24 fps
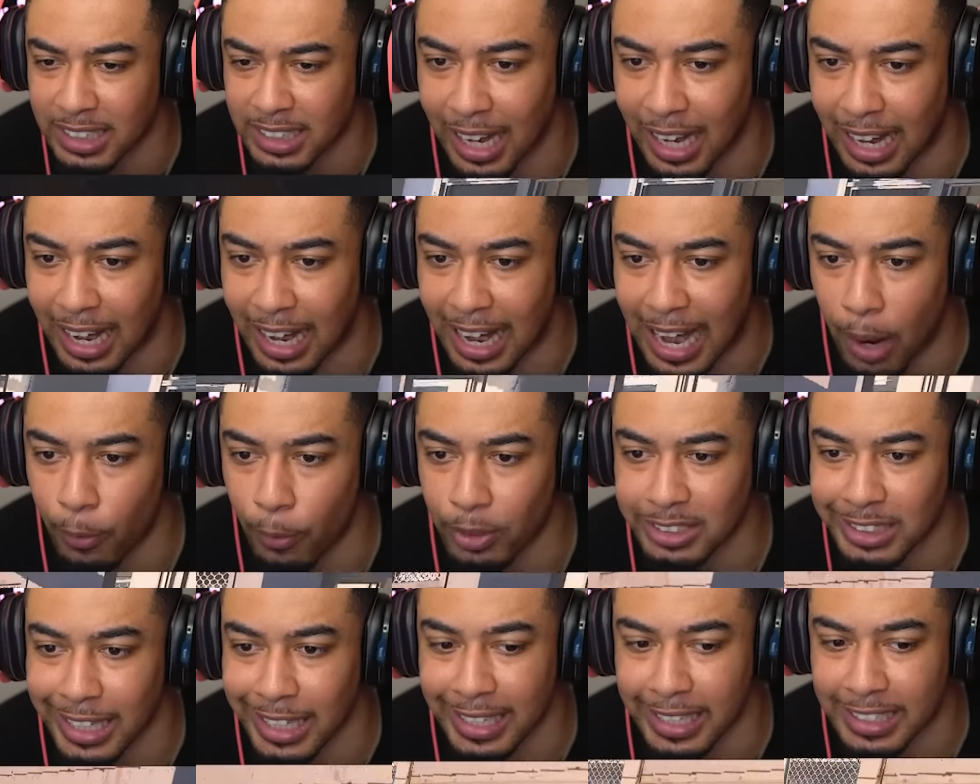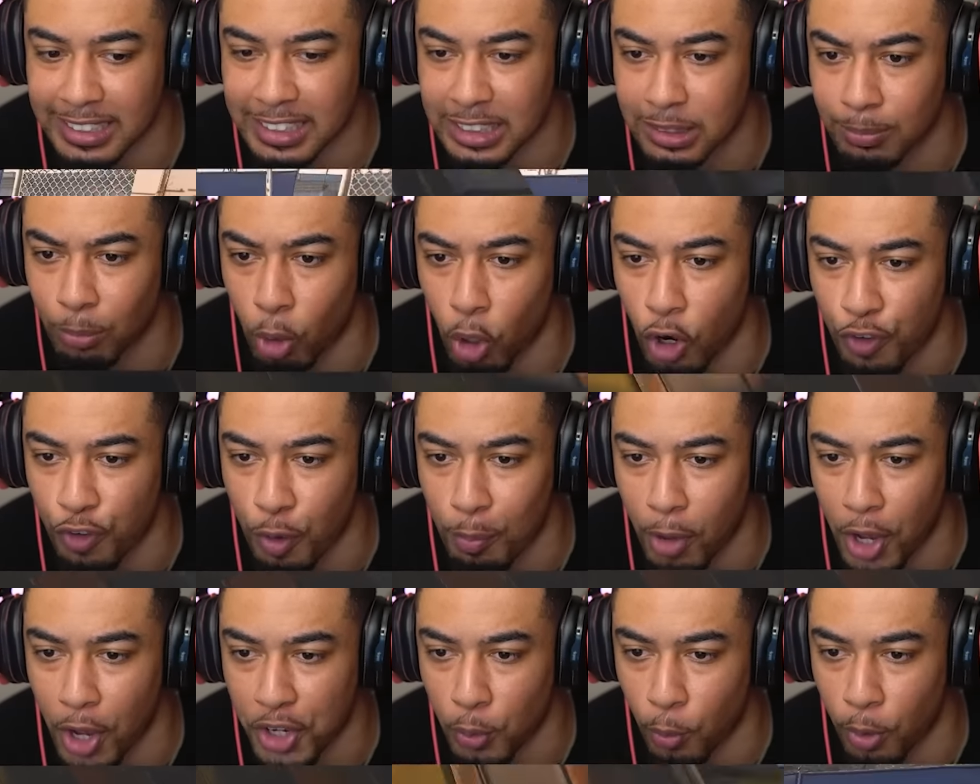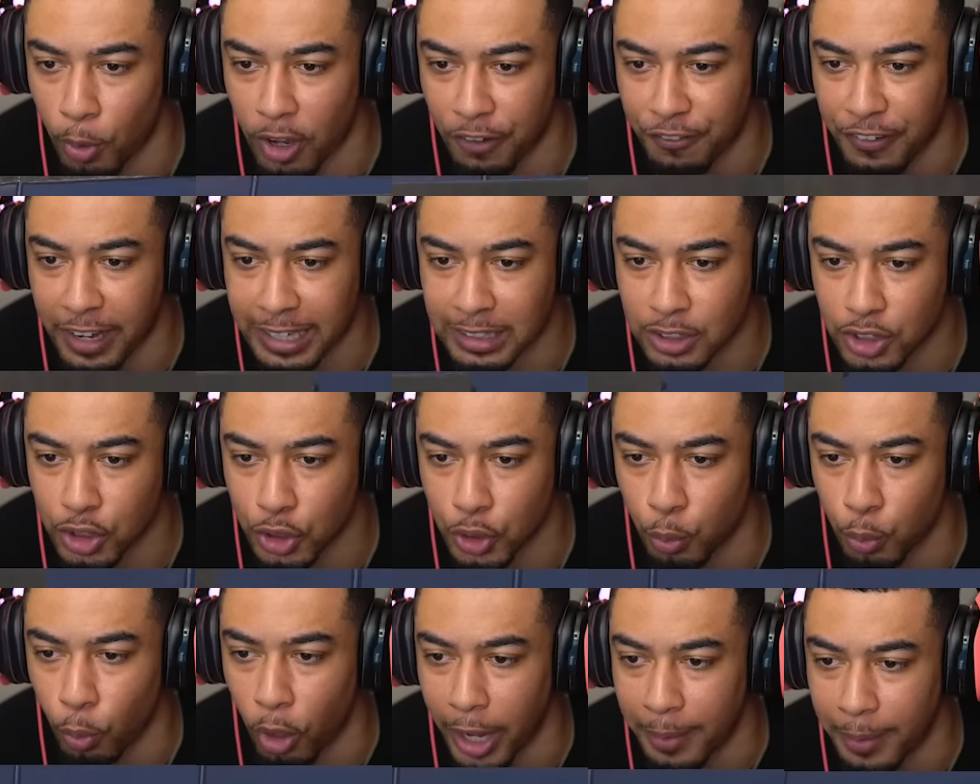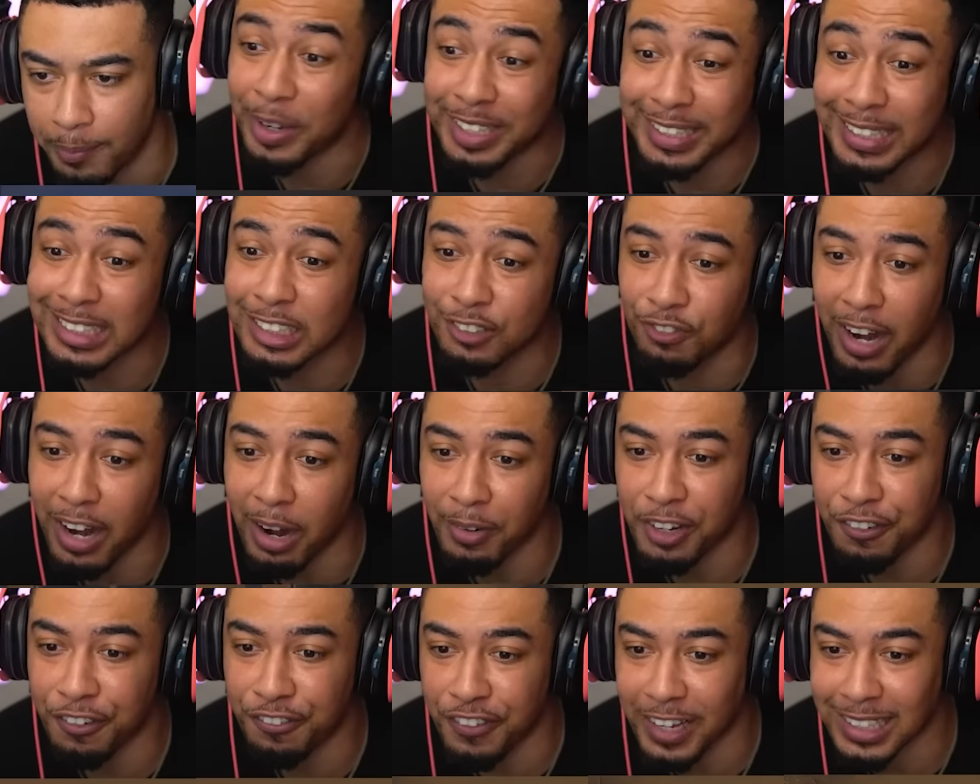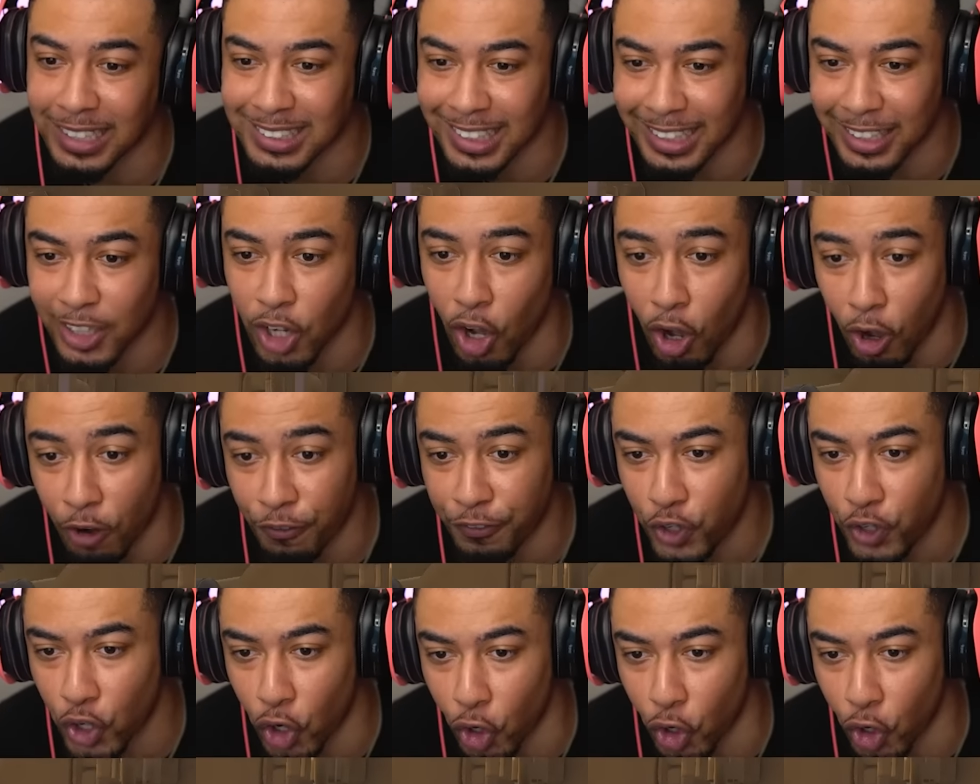I would say this is more of a Modern Warfare 2 one, which is very fitting, of